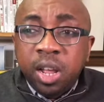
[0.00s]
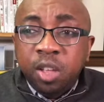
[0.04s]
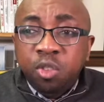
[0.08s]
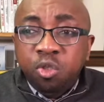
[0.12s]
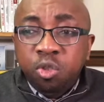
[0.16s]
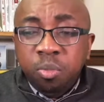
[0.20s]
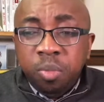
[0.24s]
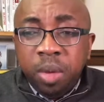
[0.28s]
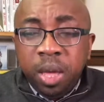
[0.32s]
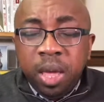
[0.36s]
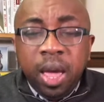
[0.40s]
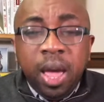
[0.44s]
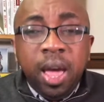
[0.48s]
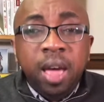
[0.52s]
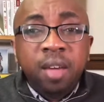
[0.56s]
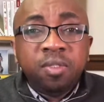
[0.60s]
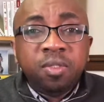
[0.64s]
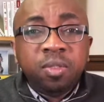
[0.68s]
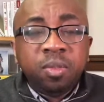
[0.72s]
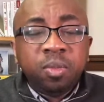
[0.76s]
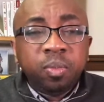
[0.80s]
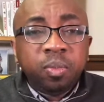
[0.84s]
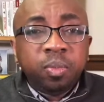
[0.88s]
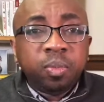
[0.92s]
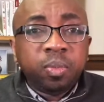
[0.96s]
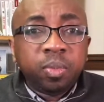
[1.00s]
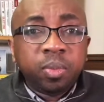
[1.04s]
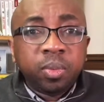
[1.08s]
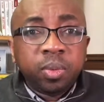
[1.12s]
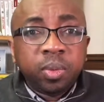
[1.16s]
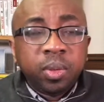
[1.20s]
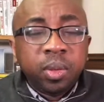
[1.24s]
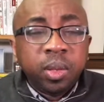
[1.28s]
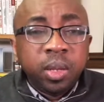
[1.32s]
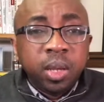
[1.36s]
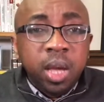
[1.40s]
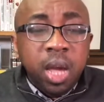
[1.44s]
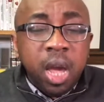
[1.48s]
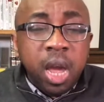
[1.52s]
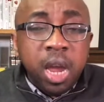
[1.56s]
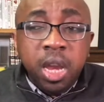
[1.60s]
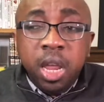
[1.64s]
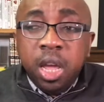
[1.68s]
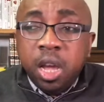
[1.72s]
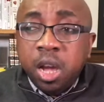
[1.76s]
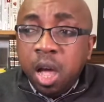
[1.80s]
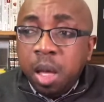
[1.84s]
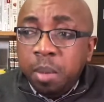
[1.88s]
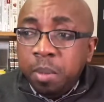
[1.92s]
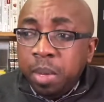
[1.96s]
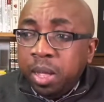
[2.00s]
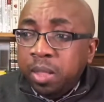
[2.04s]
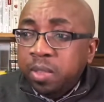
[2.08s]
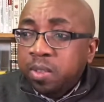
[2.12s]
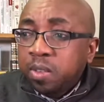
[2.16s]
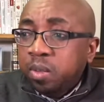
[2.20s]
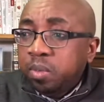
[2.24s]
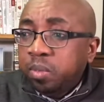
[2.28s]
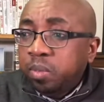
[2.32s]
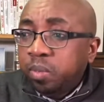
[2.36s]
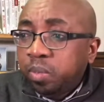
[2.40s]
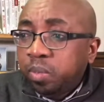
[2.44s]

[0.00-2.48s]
that you may have, any comment.